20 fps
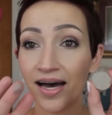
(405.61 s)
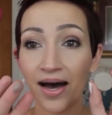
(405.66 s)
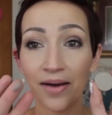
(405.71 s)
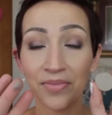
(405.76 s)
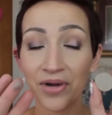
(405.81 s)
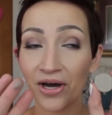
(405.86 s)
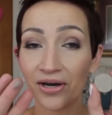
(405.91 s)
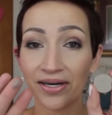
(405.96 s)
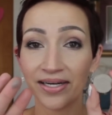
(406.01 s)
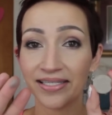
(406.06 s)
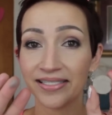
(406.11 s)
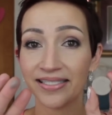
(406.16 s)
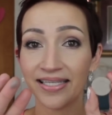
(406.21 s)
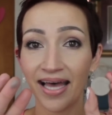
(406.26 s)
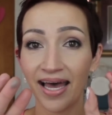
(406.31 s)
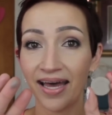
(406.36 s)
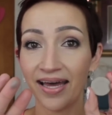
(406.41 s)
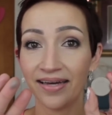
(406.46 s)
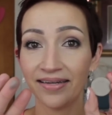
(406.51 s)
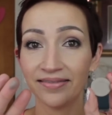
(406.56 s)
I'm not going to
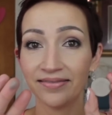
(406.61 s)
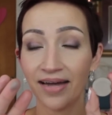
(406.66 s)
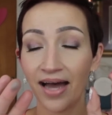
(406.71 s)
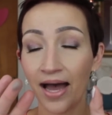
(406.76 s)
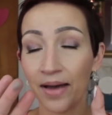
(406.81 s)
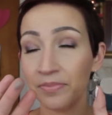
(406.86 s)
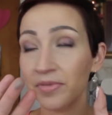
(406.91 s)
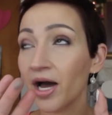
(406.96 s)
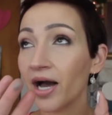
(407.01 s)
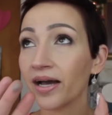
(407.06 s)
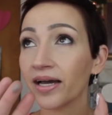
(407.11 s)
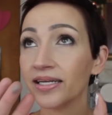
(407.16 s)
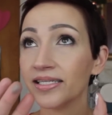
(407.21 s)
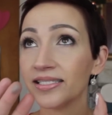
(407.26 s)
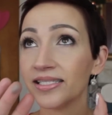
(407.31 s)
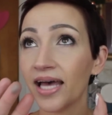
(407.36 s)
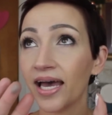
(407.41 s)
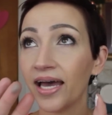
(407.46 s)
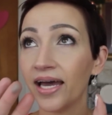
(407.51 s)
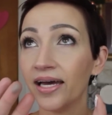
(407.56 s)
say it. I'm not going
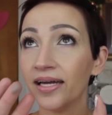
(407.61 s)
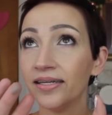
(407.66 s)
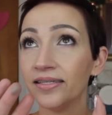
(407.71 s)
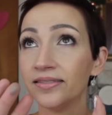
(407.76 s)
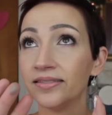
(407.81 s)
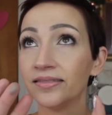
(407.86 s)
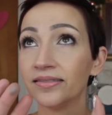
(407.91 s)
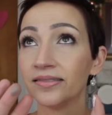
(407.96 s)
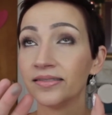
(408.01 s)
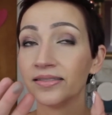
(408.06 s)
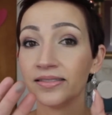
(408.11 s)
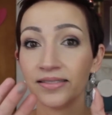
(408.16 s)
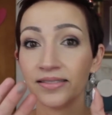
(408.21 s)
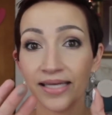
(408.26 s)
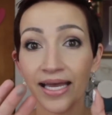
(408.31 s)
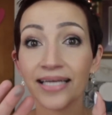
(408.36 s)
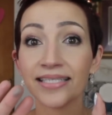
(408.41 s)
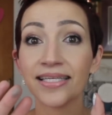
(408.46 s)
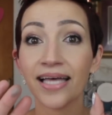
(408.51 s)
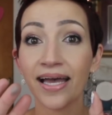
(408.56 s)
to say it.
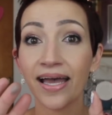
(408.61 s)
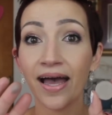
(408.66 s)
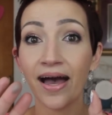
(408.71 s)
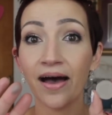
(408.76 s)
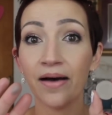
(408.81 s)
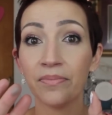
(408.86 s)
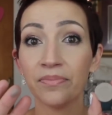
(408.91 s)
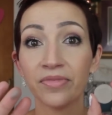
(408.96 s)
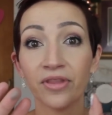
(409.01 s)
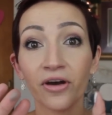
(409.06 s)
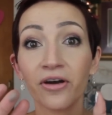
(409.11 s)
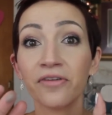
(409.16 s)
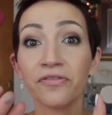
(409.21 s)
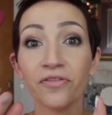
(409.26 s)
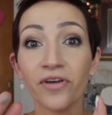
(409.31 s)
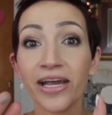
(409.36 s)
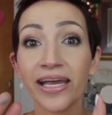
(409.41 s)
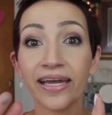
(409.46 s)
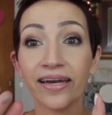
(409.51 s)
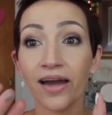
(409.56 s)
Guess I am. They're a
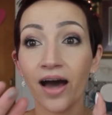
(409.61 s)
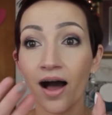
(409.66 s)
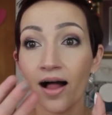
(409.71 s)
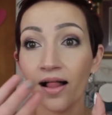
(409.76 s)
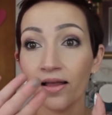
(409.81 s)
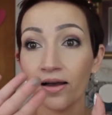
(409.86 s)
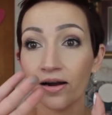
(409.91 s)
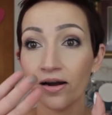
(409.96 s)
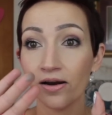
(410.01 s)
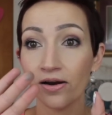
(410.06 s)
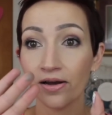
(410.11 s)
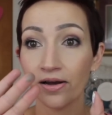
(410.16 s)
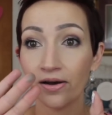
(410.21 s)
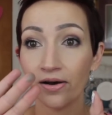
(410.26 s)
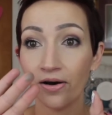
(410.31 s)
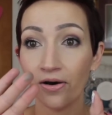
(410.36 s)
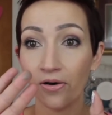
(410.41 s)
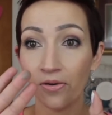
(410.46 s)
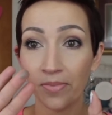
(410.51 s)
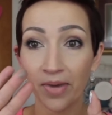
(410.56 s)
freaking dollar.
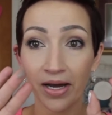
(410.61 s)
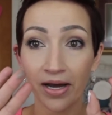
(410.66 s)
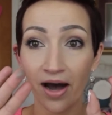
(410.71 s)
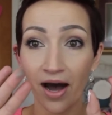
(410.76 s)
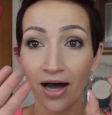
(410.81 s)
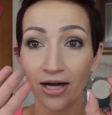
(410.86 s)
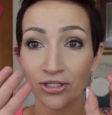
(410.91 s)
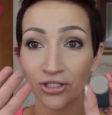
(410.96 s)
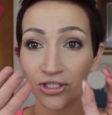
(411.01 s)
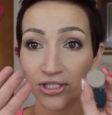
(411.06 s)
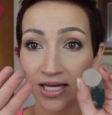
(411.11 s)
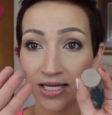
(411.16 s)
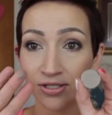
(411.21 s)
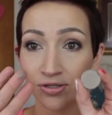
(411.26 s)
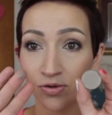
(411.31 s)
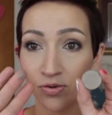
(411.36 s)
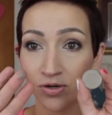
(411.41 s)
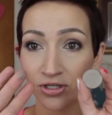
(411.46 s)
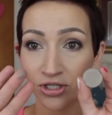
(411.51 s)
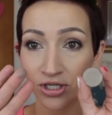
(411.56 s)
Oh my gosh, that's
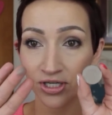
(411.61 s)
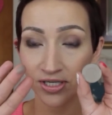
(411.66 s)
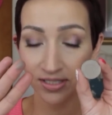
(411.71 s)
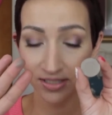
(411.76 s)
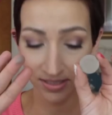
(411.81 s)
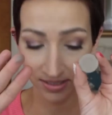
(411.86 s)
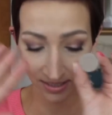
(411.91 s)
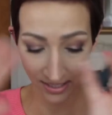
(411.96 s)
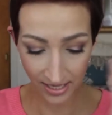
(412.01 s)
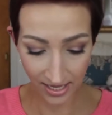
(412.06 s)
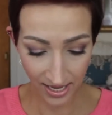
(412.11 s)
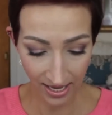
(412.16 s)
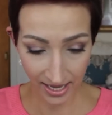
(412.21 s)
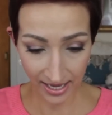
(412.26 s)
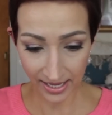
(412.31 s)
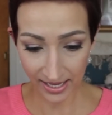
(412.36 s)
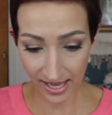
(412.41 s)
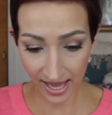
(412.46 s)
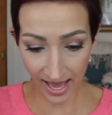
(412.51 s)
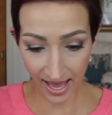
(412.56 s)
gorgeous.
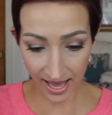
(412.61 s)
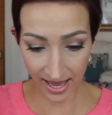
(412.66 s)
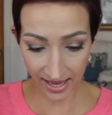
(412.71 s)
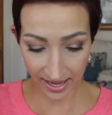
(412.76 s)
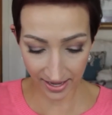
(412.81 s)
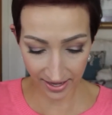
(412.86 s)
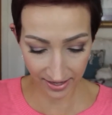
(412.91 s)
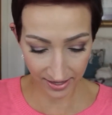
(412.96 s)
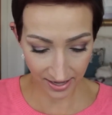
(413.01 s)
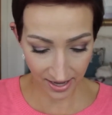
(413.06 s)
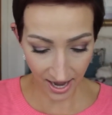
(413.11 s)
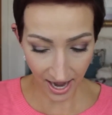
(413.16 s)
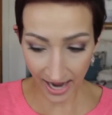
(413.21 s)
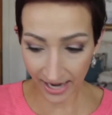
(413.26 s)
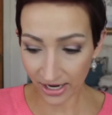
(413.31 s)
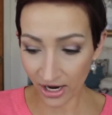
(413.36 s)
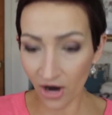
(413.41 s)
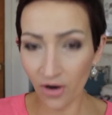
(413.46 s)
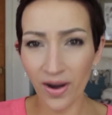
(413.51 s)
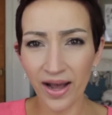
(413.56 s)
Yay. I
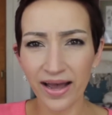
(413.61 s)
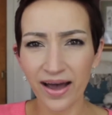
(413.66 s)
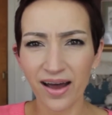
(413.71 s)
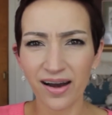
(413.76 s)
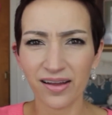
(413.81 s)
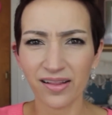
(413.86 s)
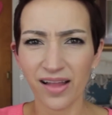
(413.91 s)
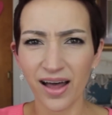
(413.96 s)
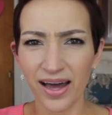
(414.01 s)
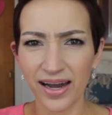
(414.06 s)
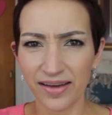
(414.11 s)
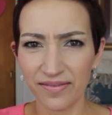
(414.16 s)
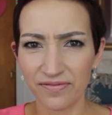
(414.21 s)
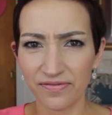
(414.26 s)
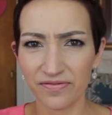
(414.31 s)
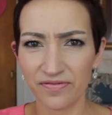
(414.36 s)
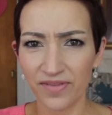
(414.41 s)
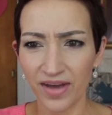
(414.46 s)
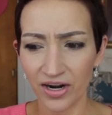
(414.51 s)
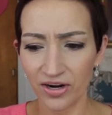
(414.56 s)
know I got a lot of
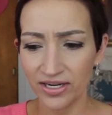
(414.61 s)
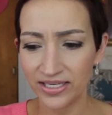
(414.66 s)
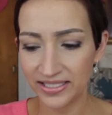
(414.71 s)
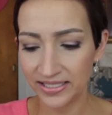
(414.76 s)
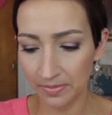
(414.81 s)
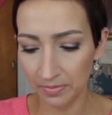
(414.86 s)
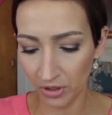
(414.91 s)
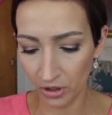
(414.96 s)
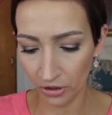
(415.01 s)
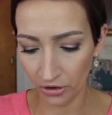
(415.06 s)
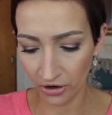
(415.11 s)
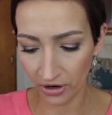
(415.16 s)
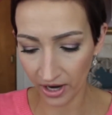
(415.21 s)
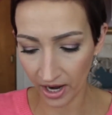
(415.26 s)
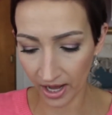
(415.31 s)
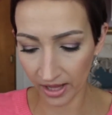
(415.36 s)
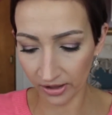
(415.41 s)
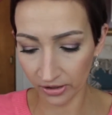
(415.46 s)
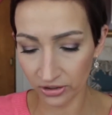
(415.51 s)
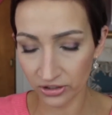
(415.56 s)
very similar
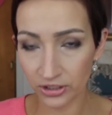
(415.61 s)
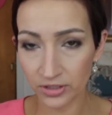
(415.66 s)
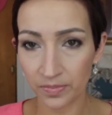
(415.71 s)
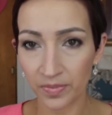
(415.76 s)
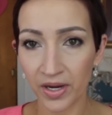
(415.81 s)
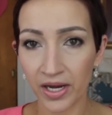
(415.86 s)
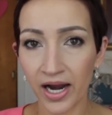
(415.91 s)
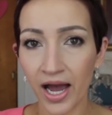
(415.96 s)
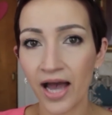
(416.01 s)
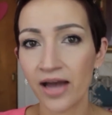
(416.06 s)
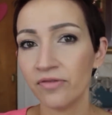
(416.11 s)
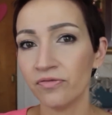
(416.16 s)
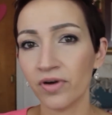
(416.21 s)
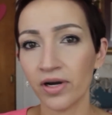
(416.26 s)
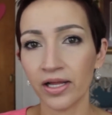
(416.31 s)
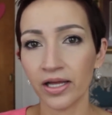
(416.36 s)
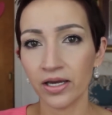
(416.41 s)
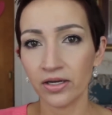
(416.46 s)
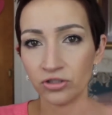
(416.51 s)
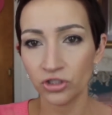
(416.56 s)
colors, but I
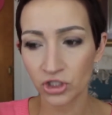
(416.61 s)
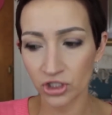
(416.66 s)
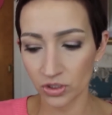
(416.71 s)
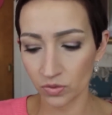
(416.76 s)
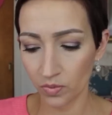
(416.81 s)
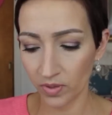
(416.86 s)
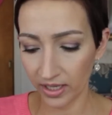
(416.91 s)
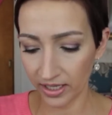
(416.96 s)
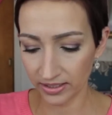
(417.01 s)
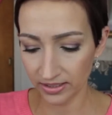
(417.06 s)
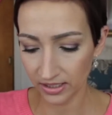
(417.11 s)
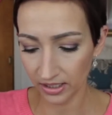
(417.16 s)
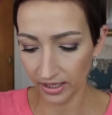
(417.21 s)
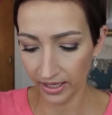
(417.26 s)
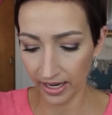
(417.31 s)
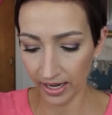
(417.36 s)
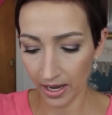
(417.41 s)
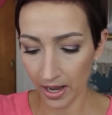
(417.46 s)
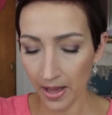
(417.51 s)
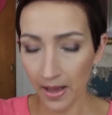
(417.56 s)
really just wanted to
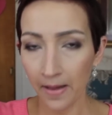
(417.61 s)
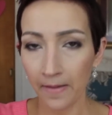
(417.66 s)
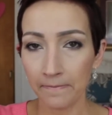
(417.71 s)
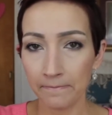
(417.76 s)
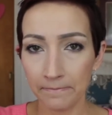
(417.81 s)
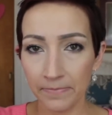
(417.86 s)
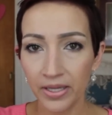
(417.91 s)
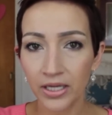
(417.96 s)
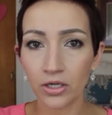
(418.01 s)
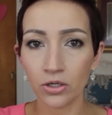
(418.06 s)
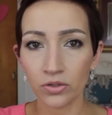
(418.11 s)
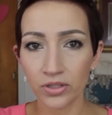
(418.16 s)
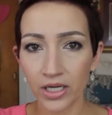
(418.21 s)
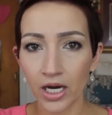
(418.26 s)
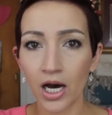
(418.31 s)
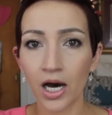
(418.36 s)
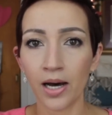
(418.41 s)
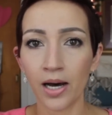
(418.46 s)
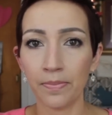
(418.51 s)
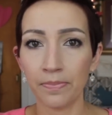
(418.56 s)
like build
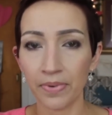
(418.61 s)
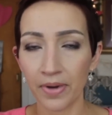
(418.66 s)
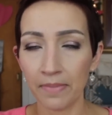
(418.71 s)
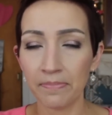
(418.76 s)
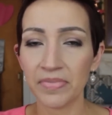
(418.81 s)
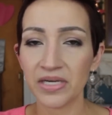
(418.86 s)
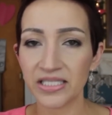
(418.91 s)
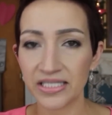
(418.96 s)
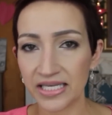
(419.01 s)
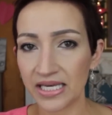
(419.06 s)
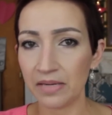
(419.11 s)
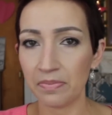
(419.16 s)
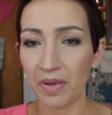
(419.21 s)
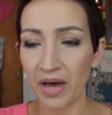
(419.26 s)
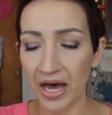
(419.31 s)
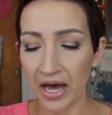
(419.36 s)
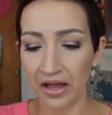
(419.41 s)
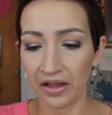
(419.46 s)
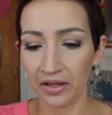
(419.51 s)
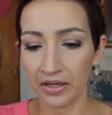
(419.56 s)
up my Z
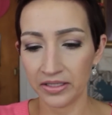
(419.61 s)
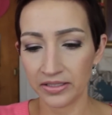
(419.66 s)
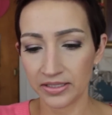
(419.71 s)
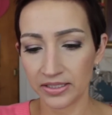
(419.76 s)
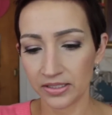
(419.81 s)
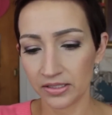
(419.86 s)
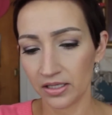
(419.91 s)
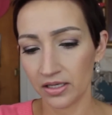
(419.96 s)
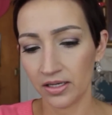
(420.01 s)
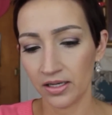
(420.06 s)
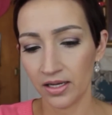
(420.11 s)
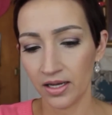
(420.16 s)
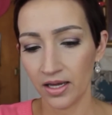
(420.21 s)
palettes.